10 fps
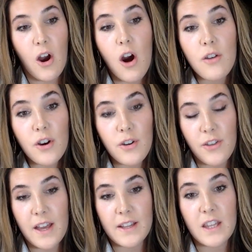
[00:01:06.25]
Are there
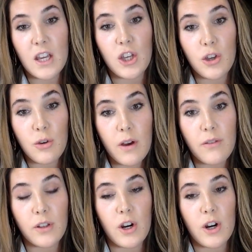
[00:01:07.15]
things that you
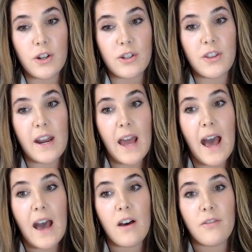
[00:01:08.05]
have learned that
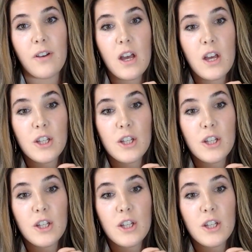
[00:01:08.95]
have